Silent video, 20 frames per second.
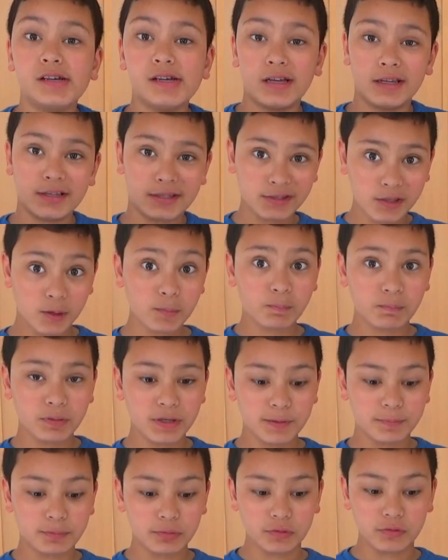Some
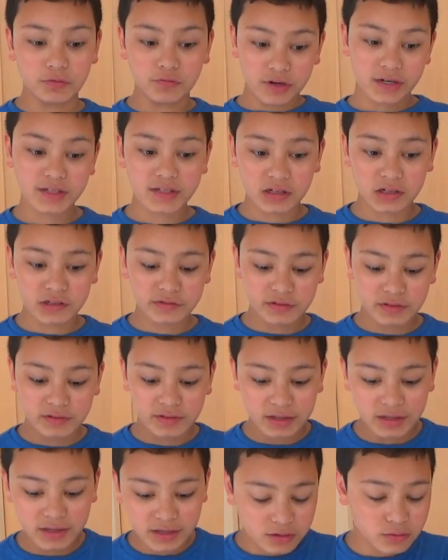people, right after
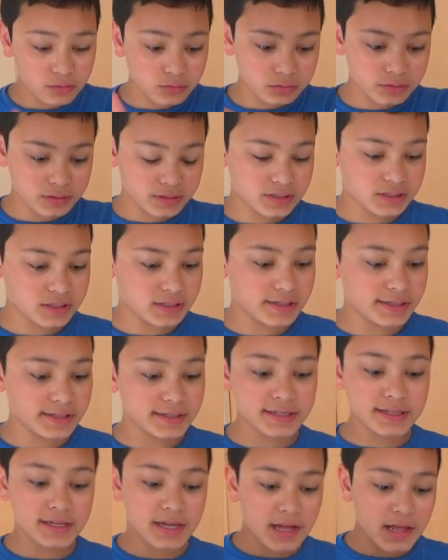they get all the
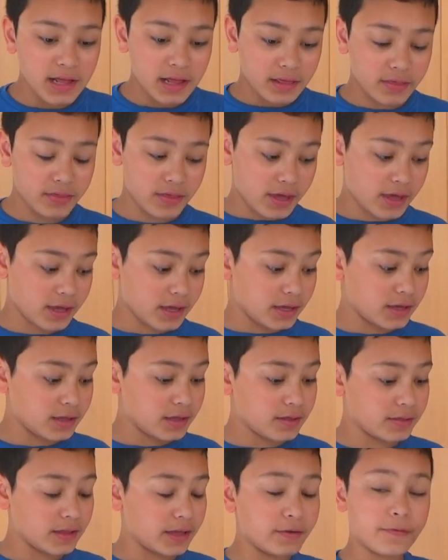seeds,
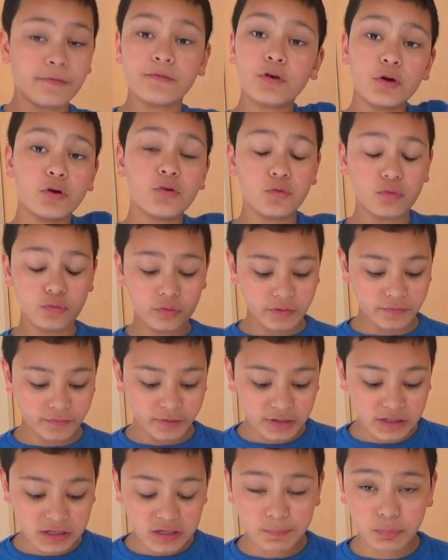they throw the
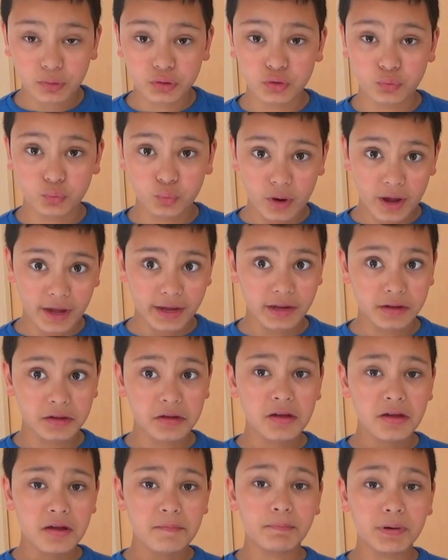vanilla pod away.
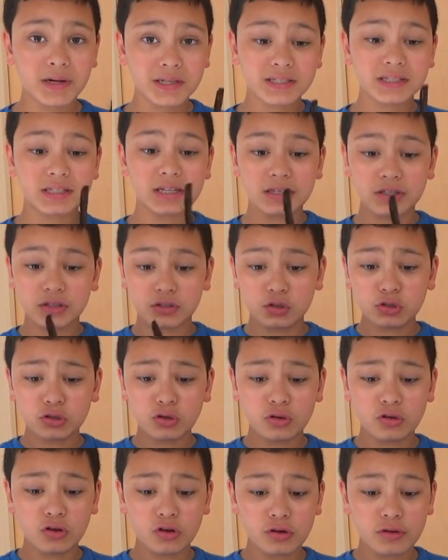But
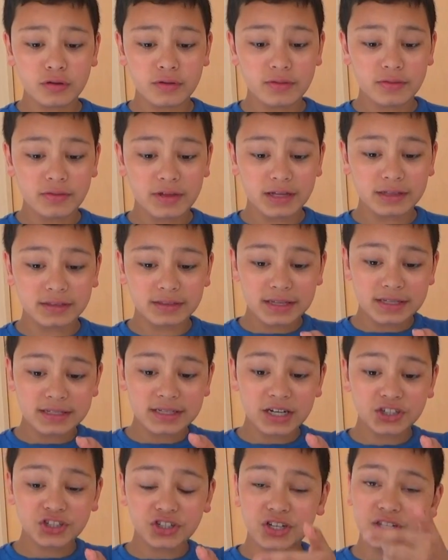you know that there's
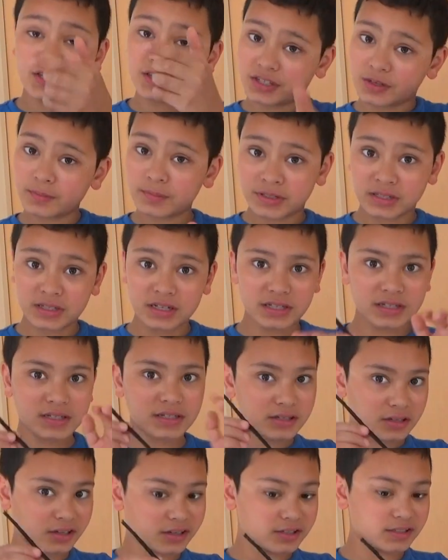actually some seeds
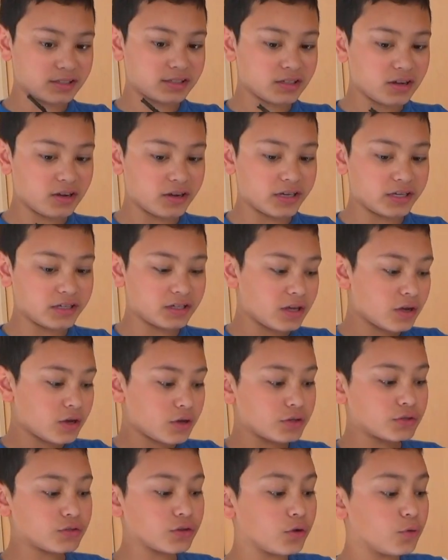stuck inside.
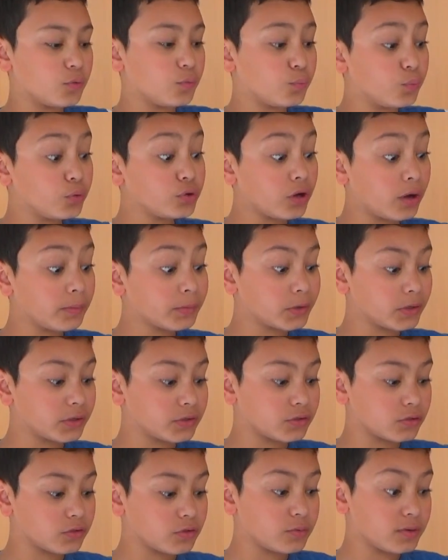So what I'm going
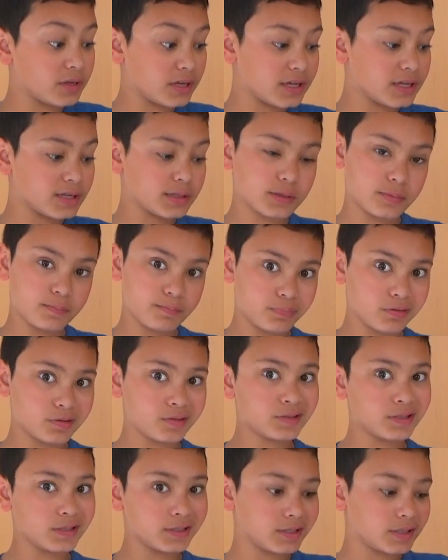to do is
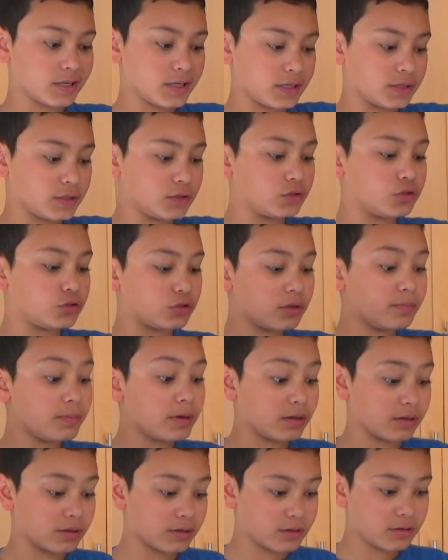put it into the
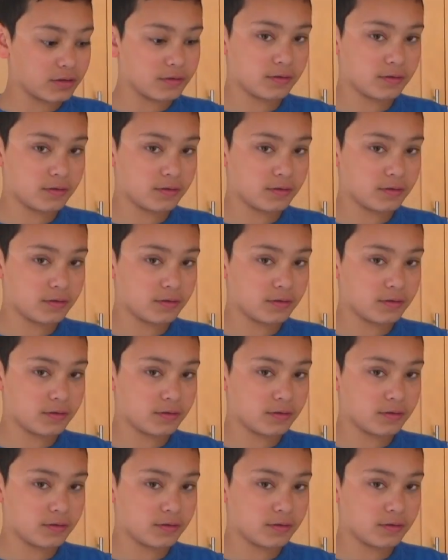milk,